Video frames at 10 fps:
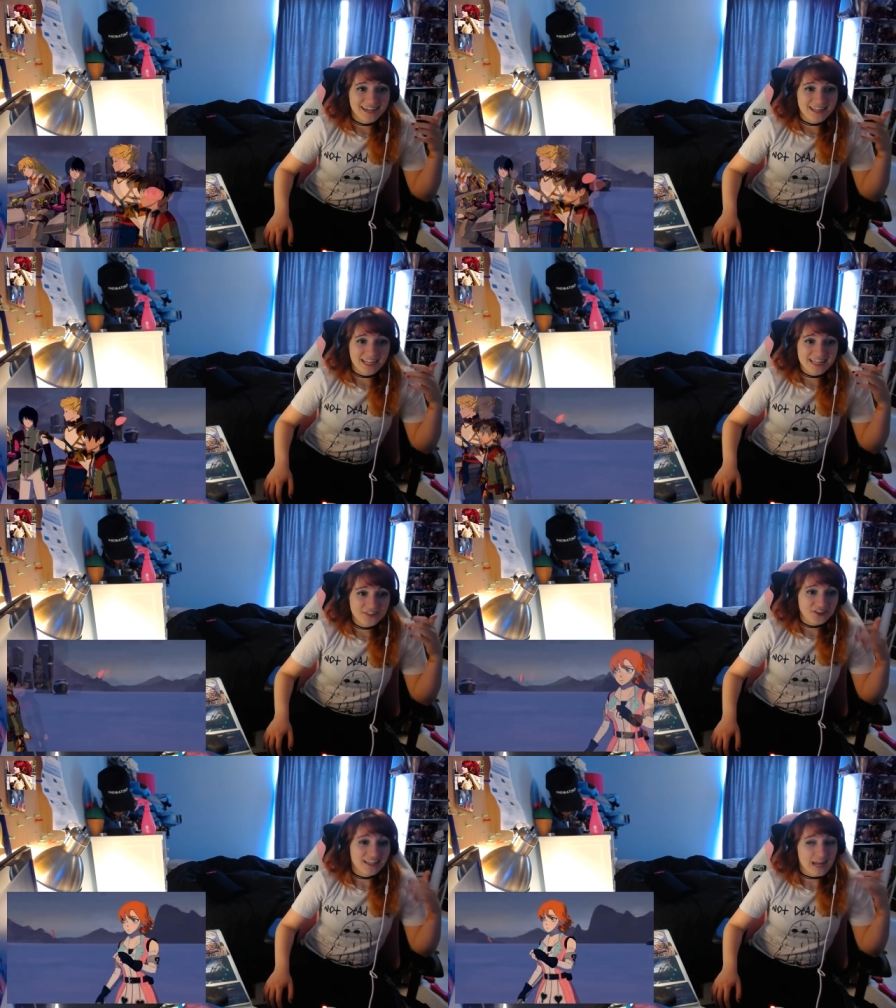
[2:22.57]
And
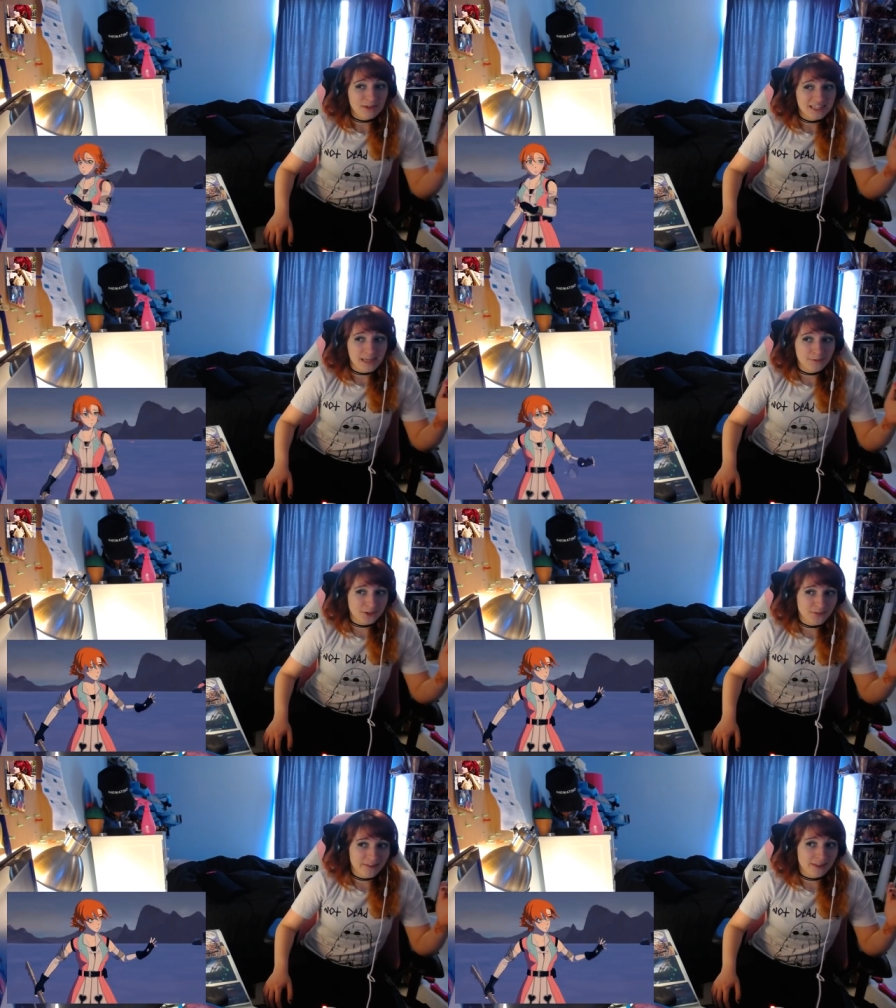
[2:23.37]
considering the name of this
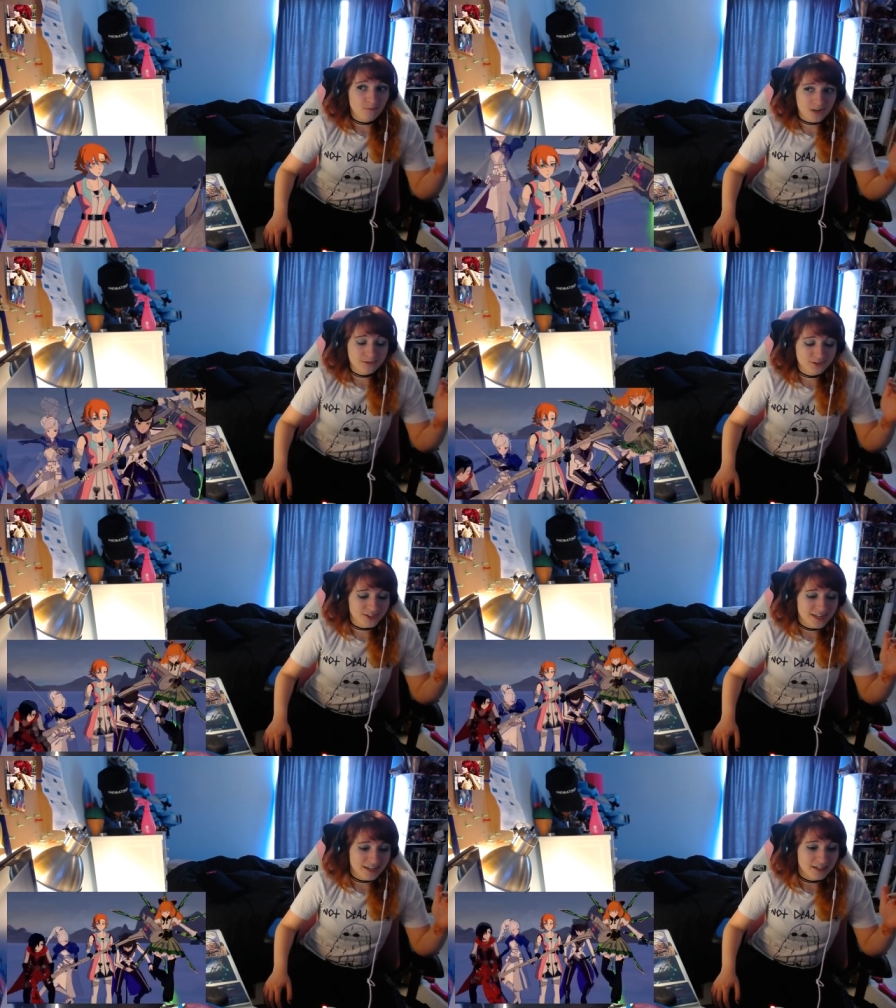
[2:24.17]
episode, the fact that Watts was
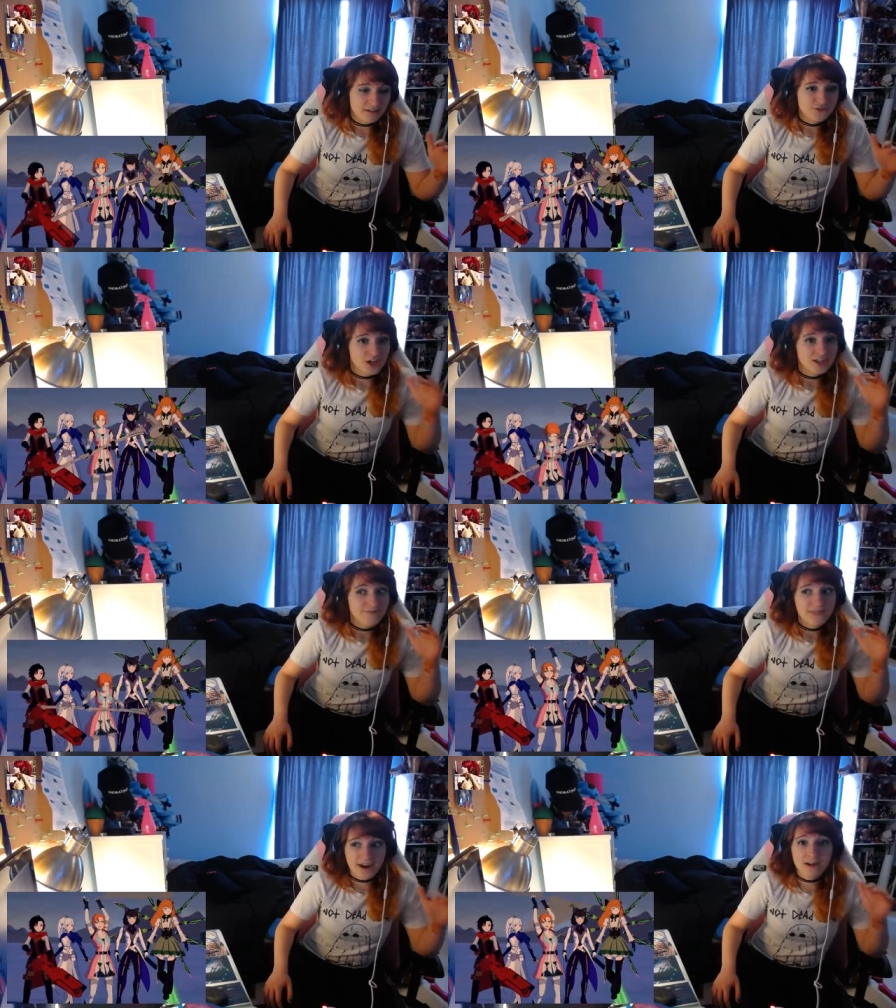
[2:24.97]
just taken out of jail,
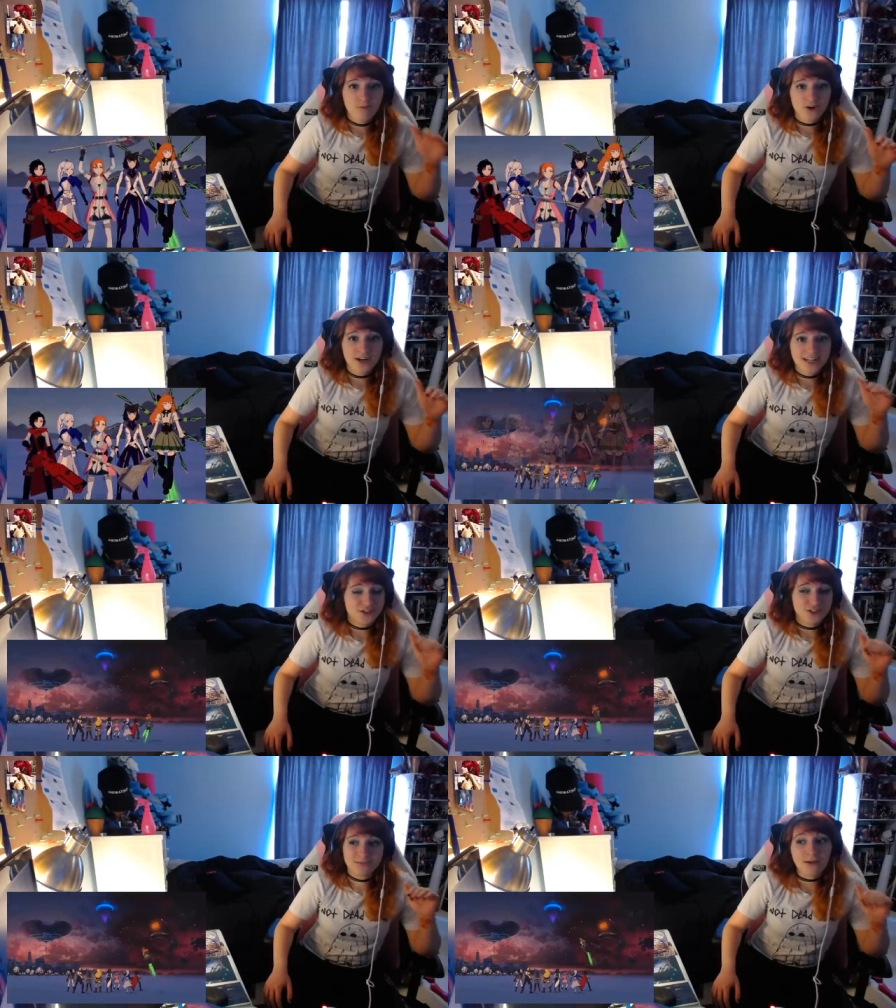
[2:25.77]
I'm very worried, and
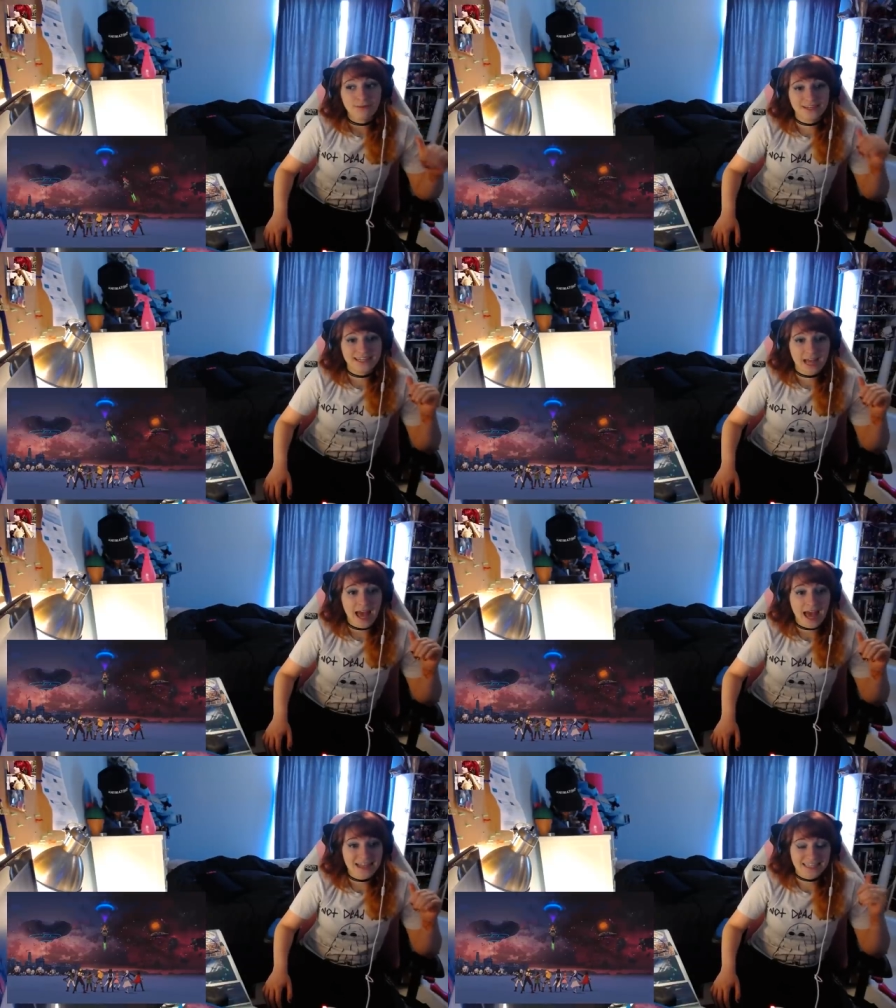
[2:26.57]
she's probably gonna get
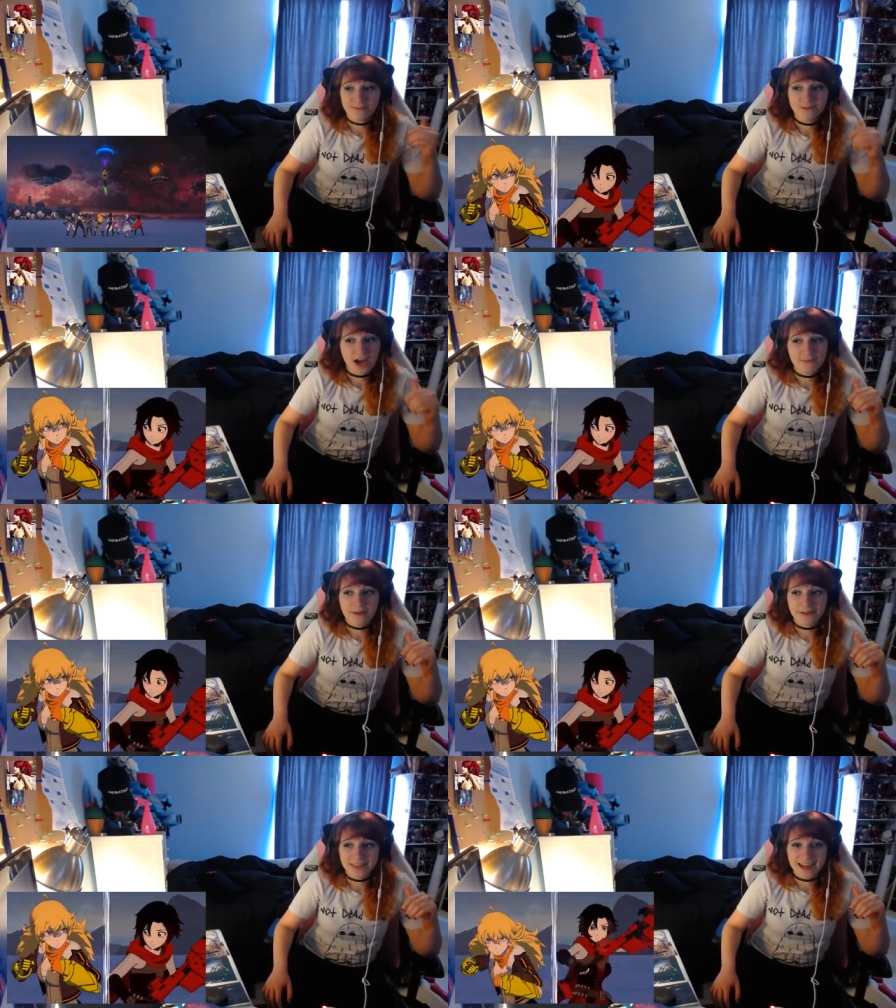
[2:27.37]
hacked, and I'm not
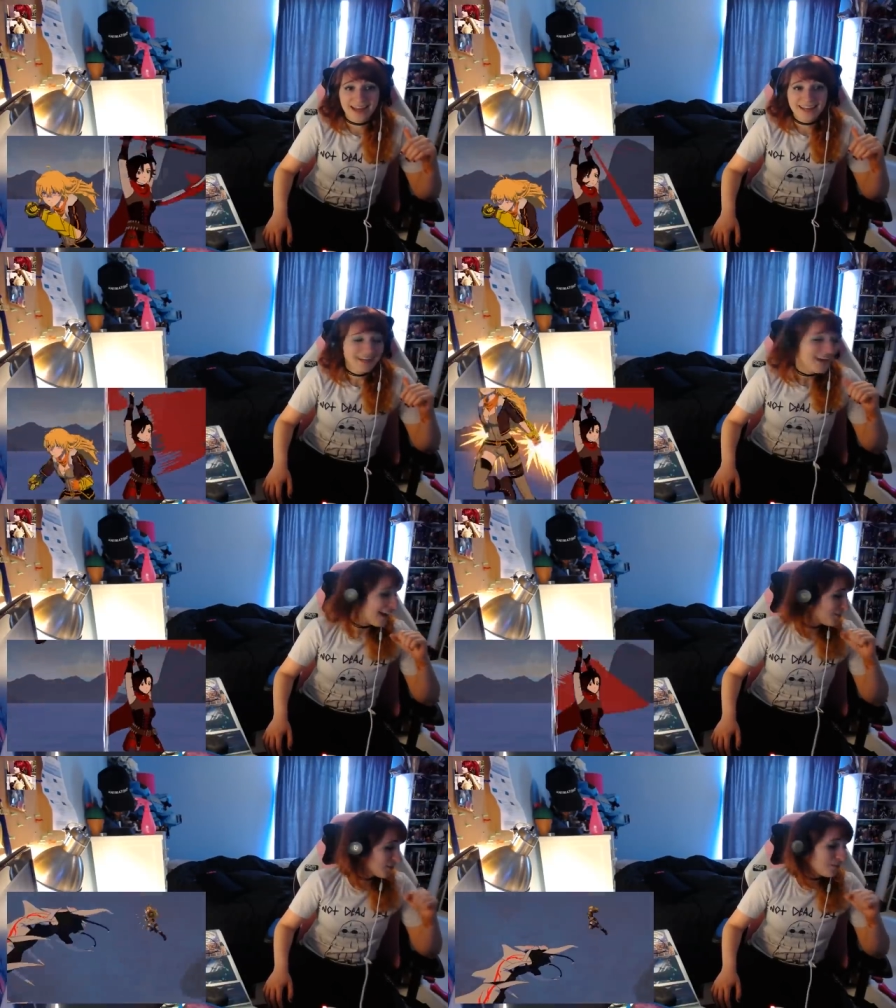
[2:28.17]
about that.
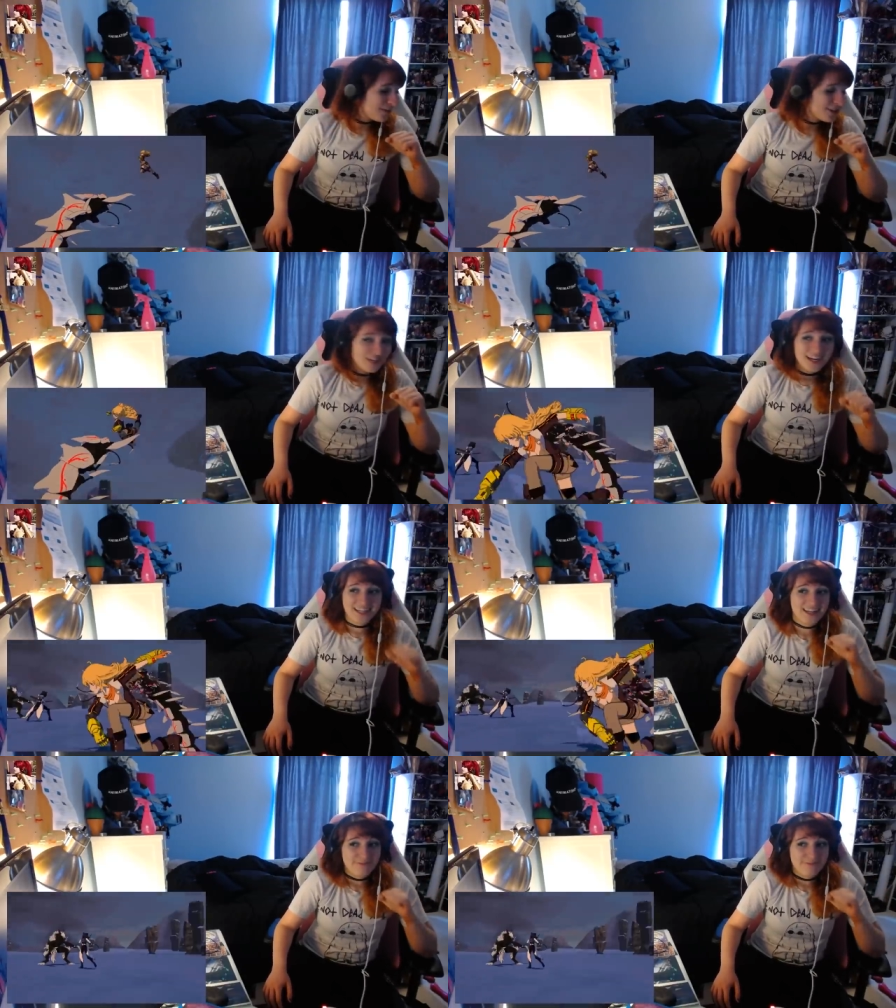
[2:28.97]
I don't appreciate it.